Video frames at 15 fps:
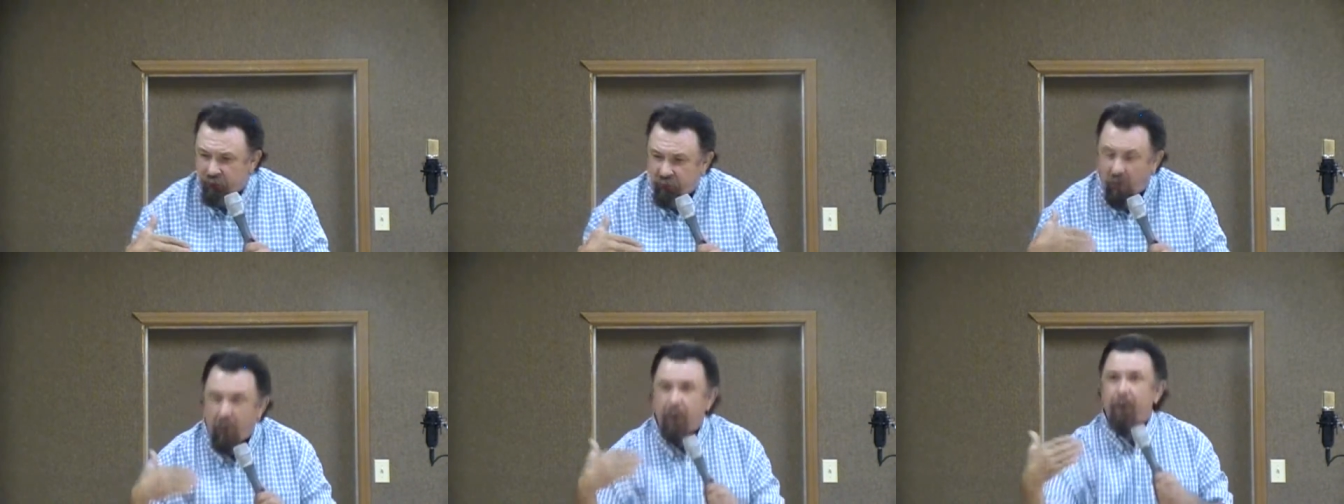
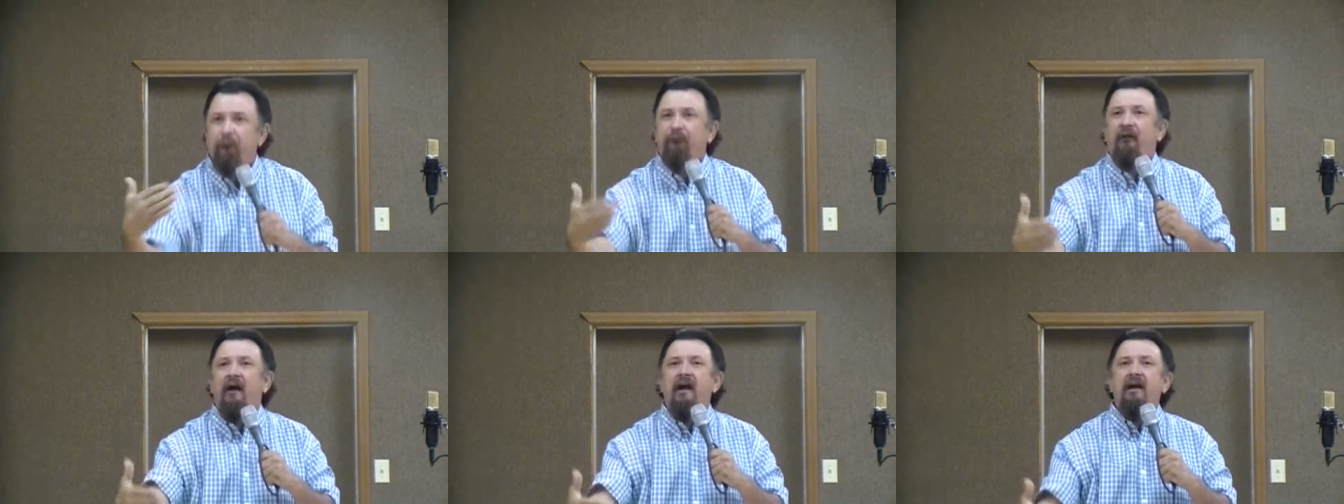
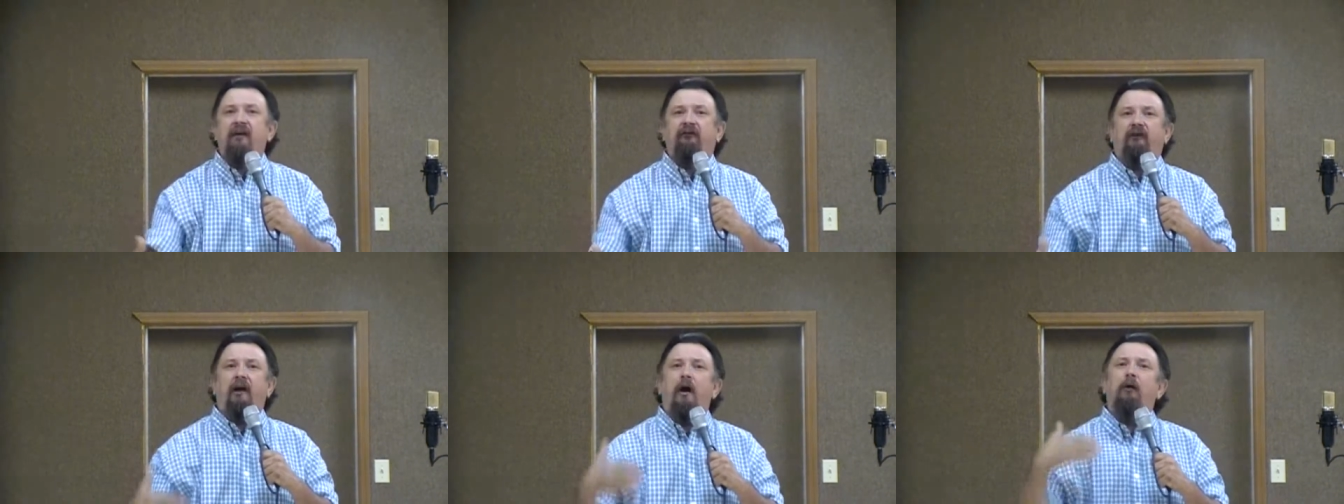certain
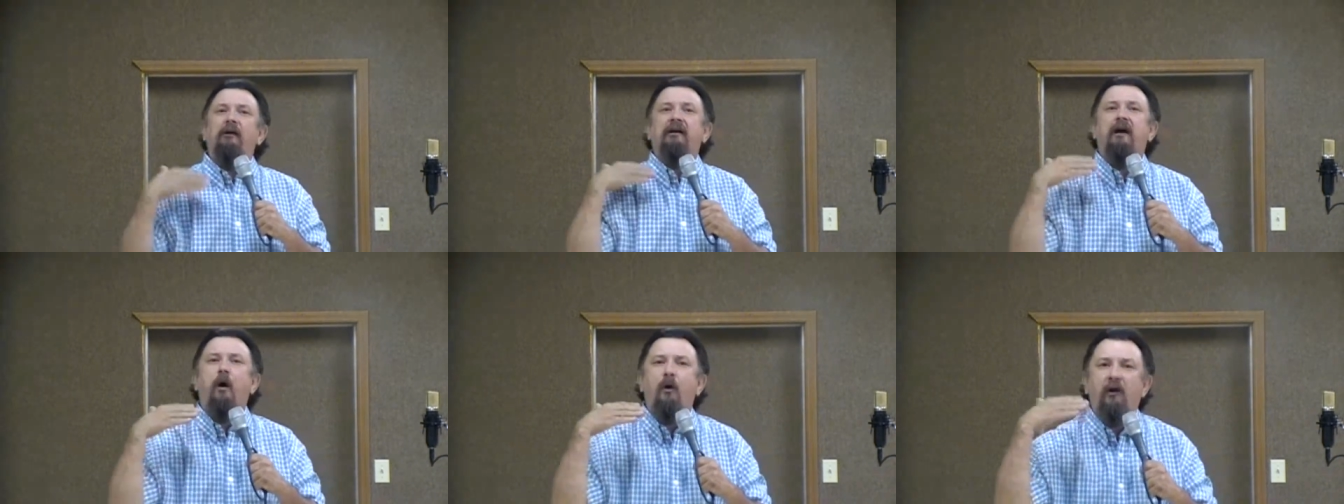things and
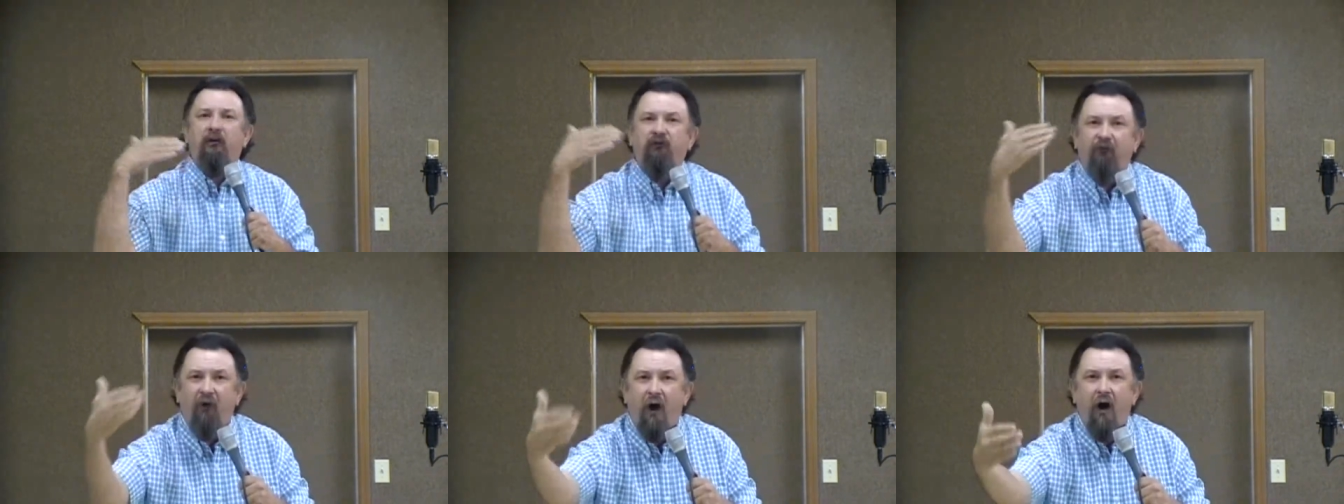only go
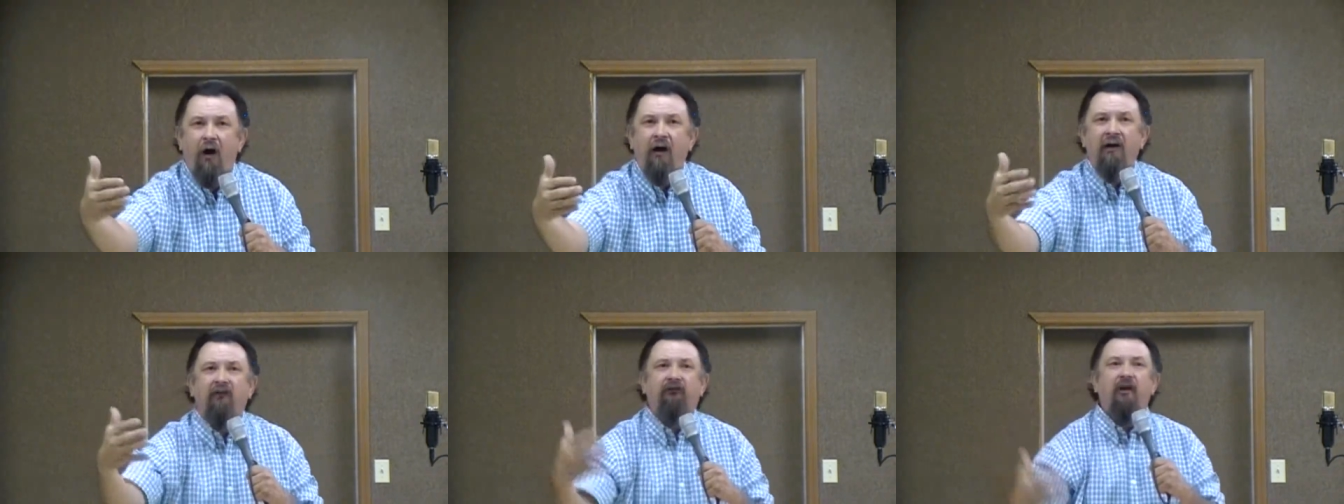as
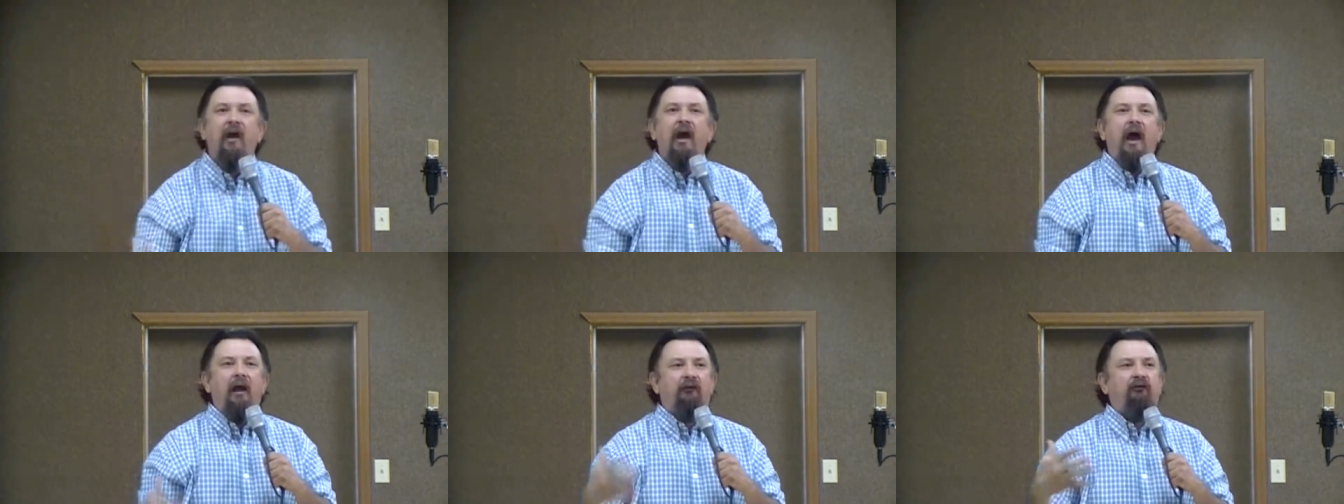far as,
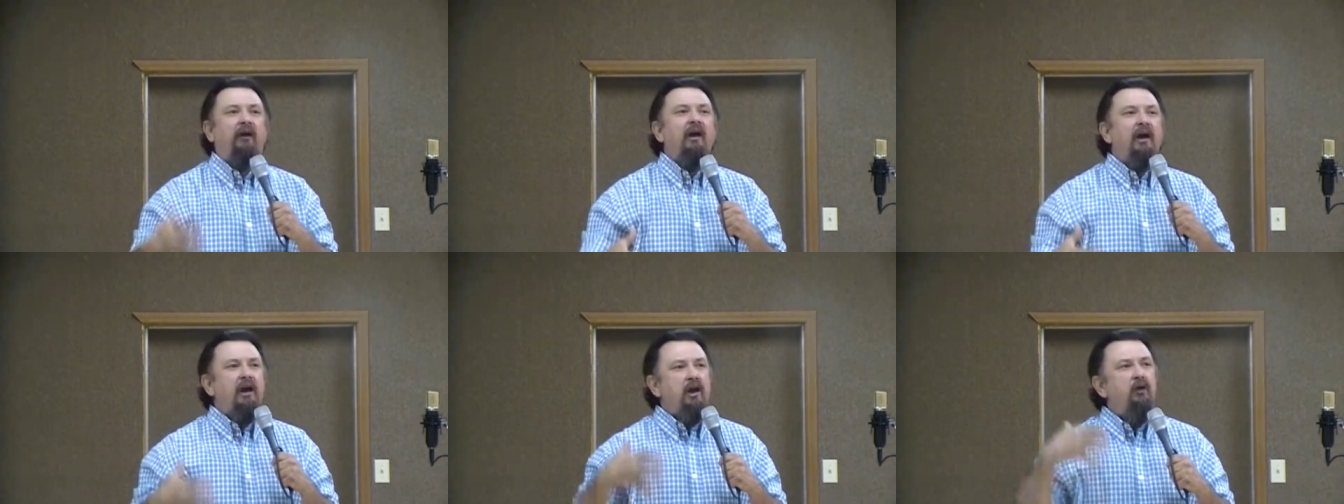
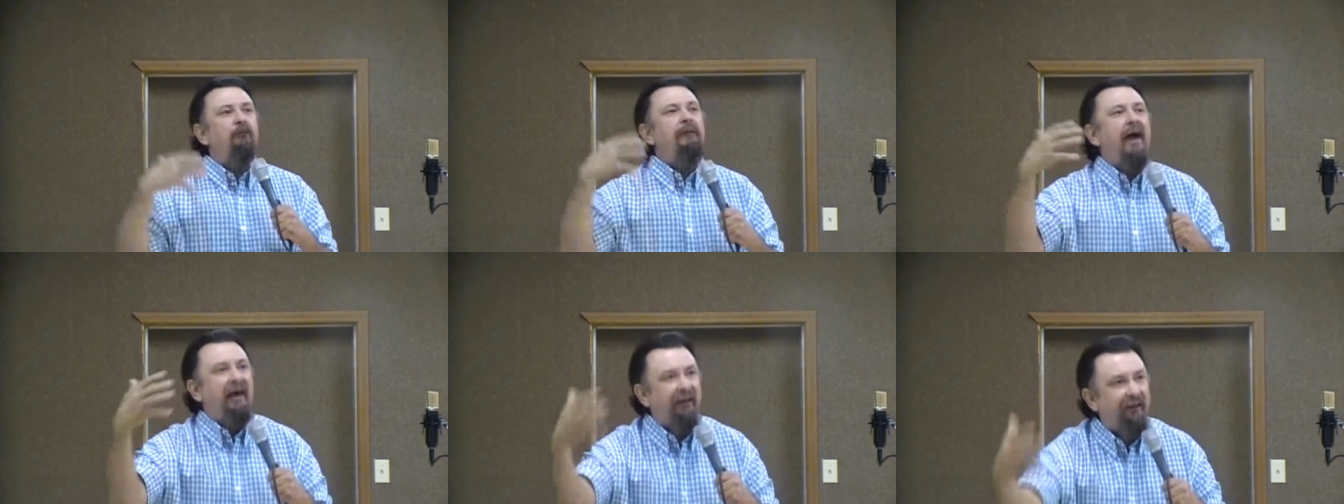as
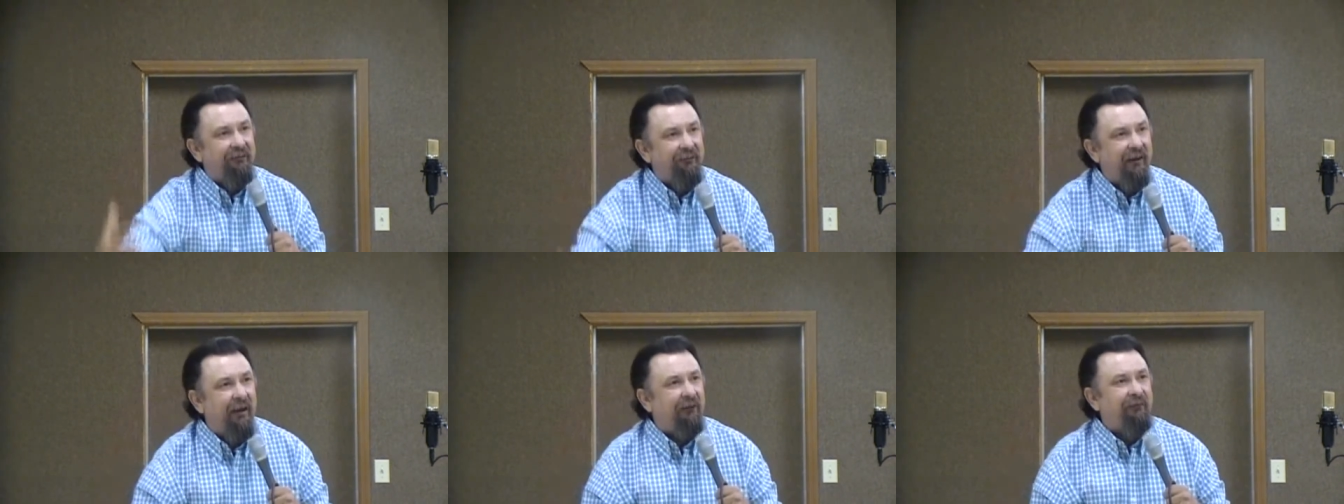
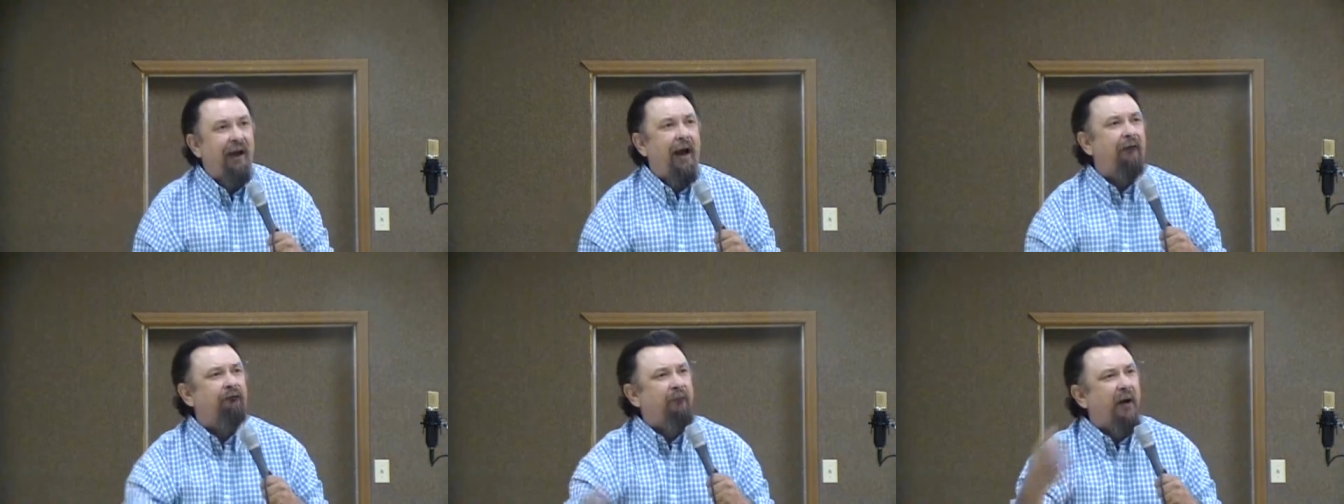humanity at
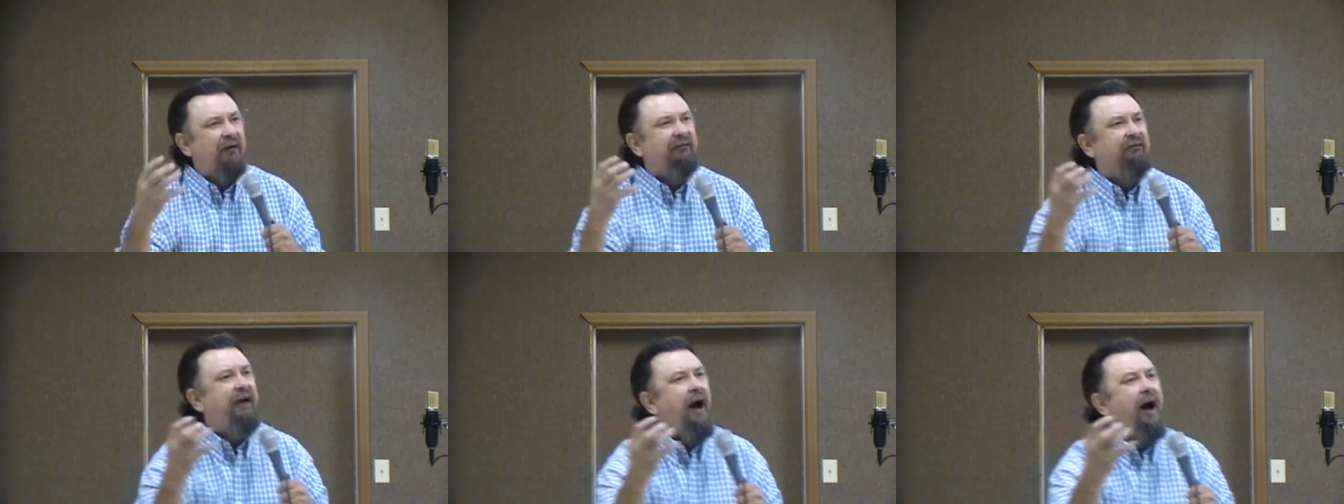times, but